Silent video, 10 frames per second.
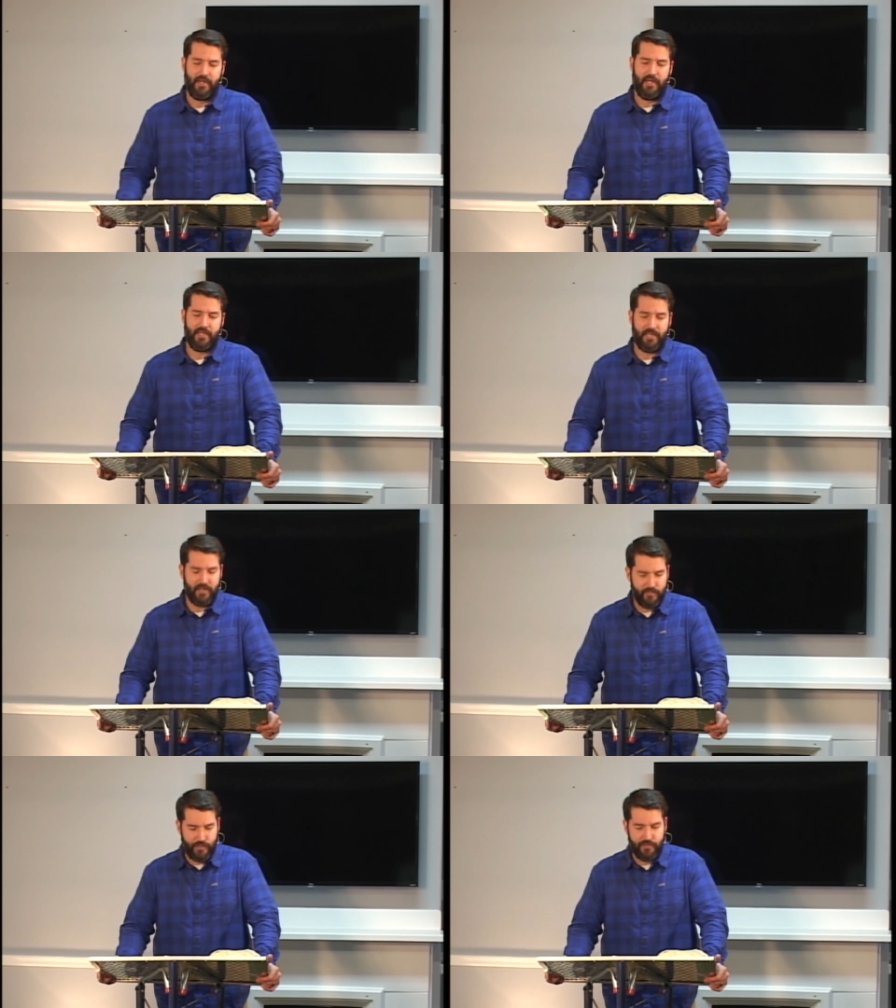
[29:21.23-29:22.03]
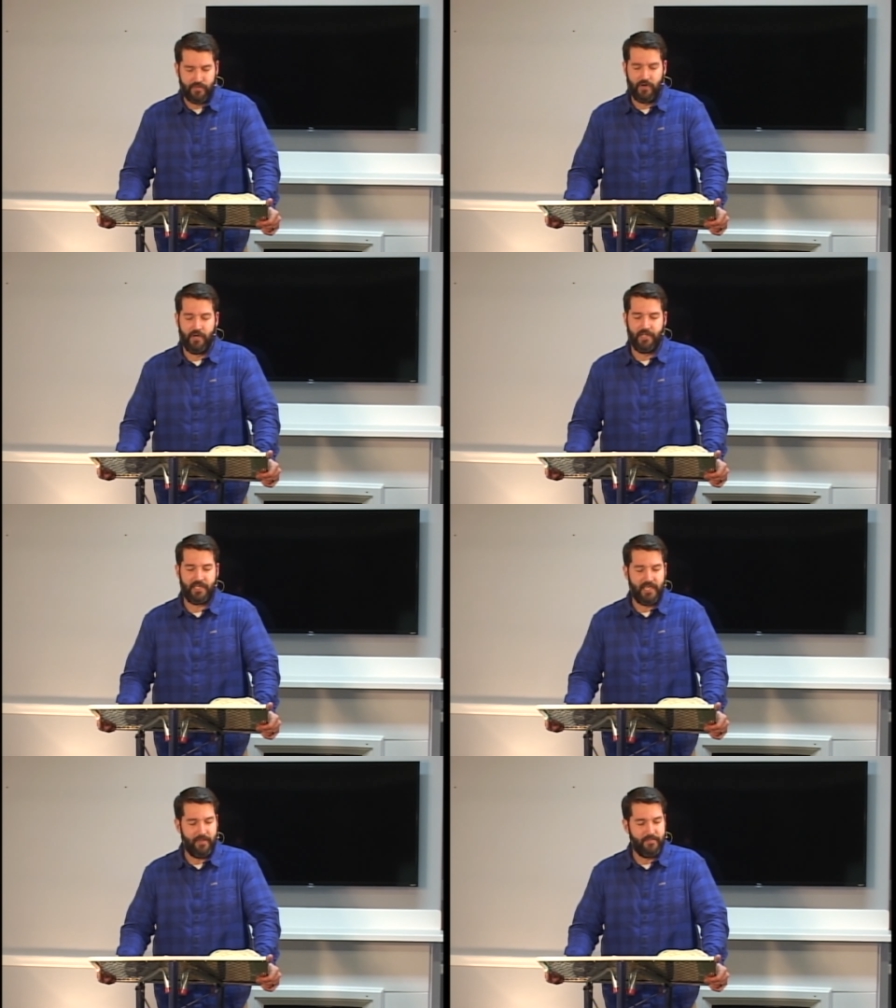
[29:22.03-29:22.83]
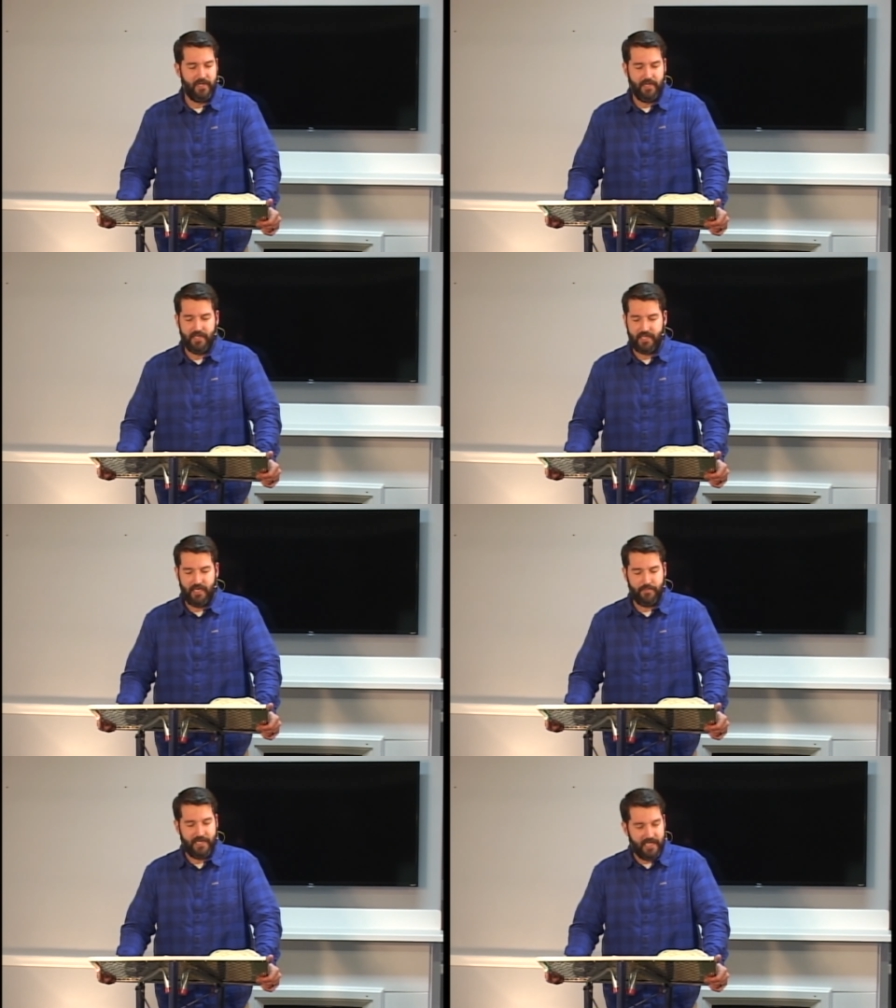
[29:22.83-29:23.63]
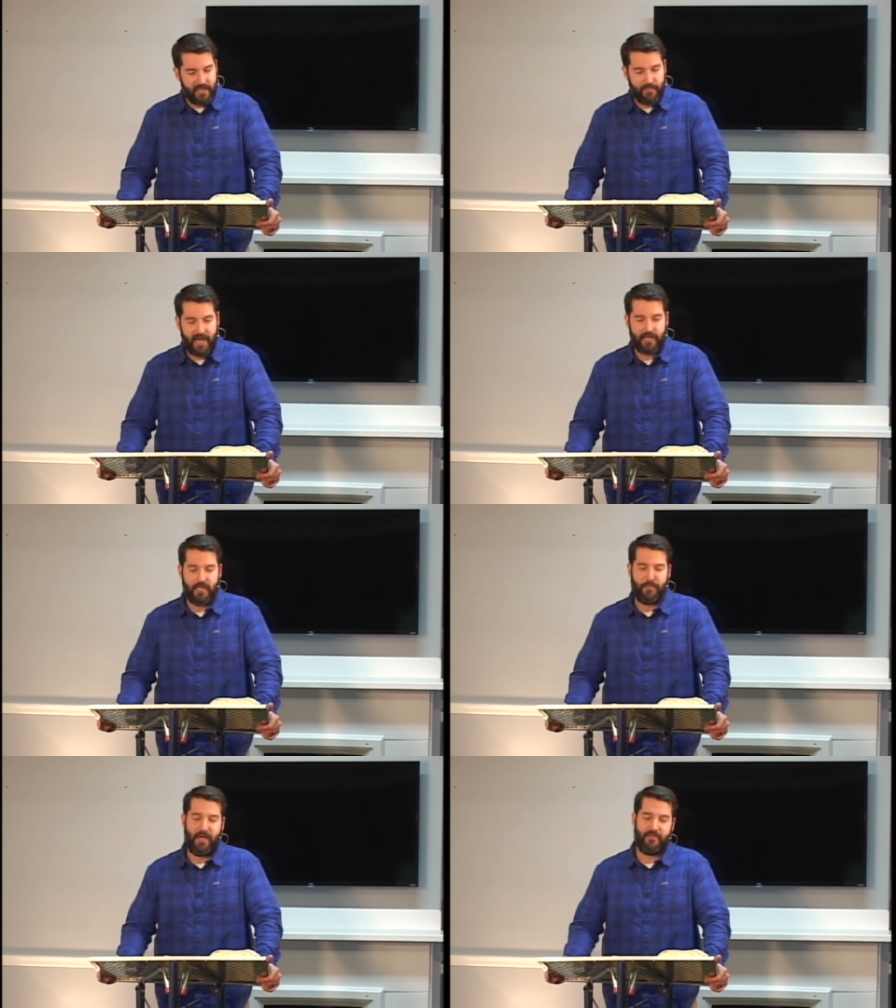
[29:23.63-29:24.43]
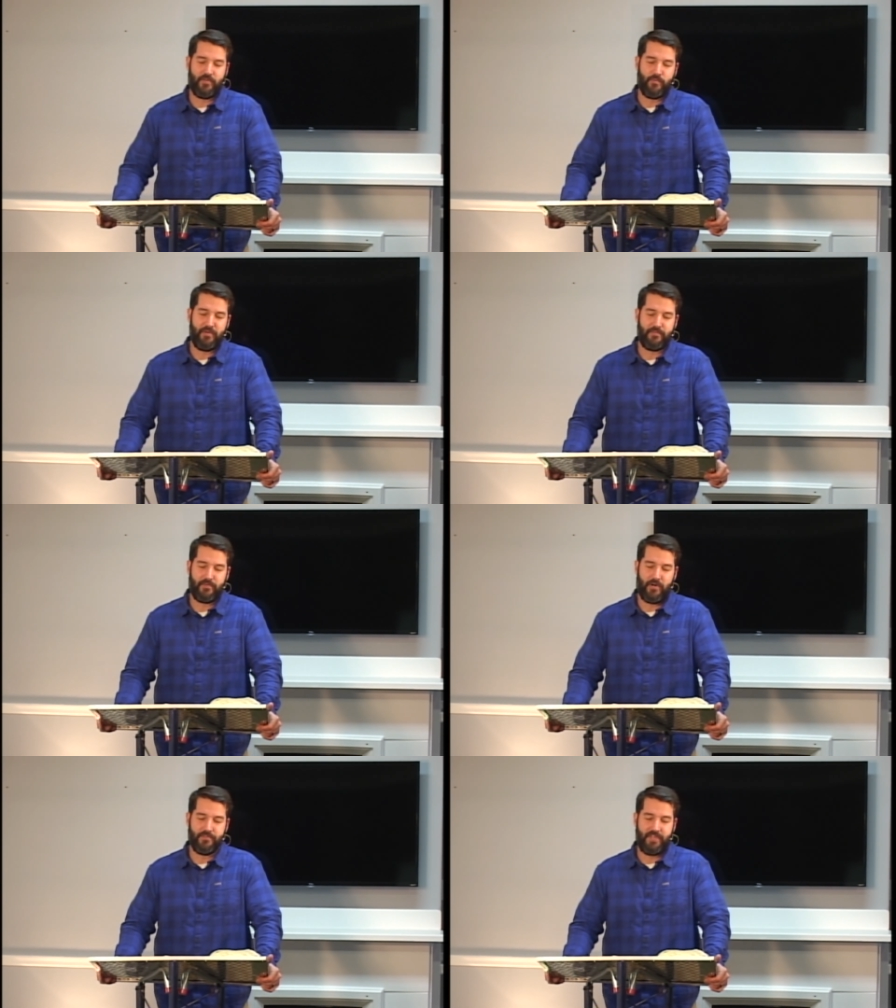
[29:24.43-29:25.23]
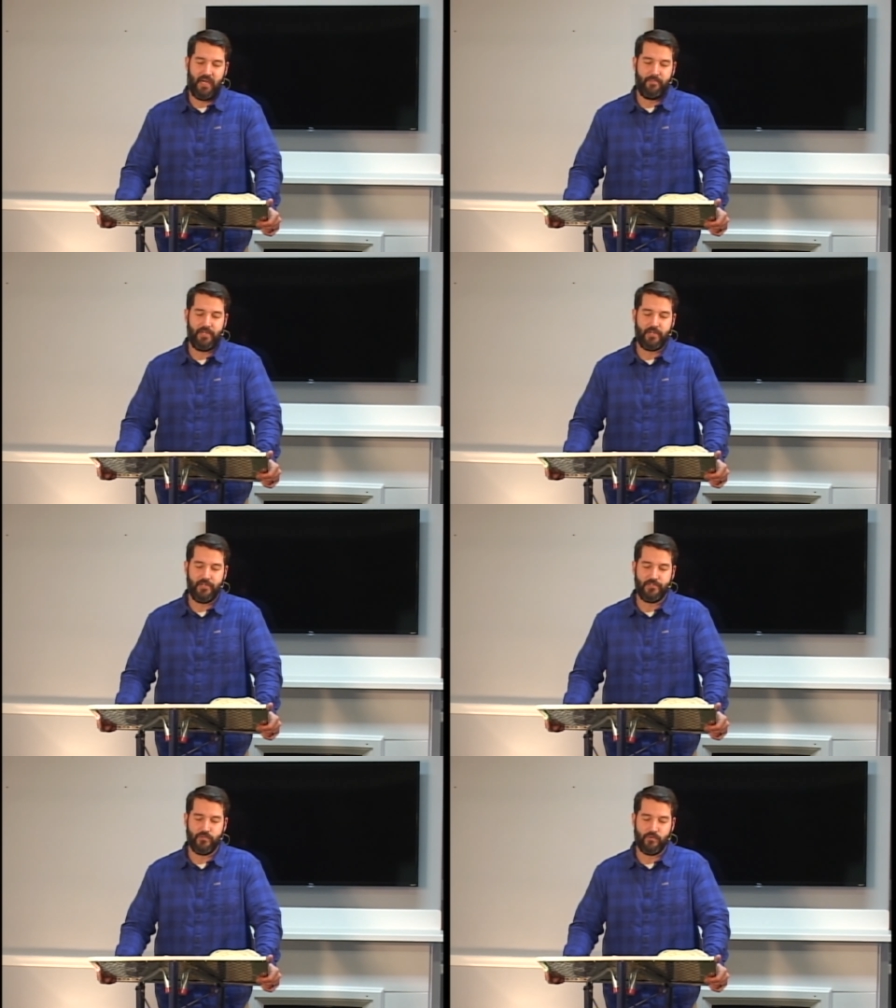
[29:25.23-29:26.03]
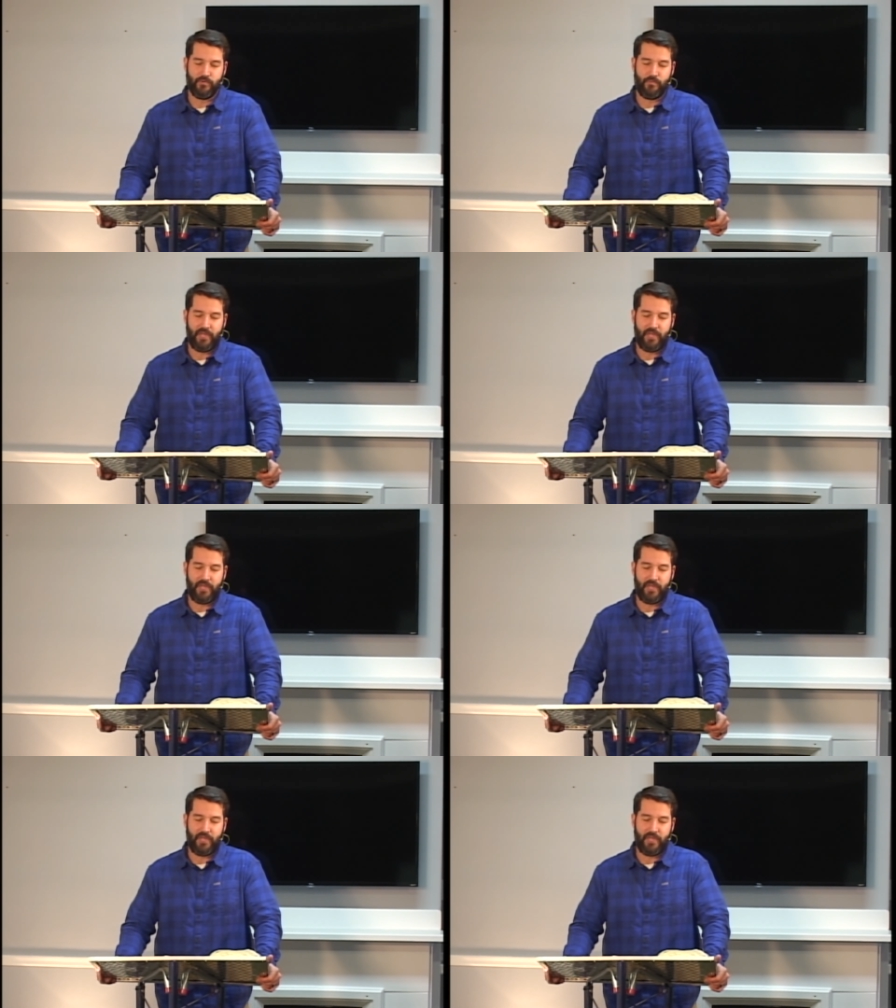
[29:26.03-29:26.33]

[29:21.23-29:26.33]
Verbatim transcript: and get a move on and keep keep getting back up after we fall down because, Lord,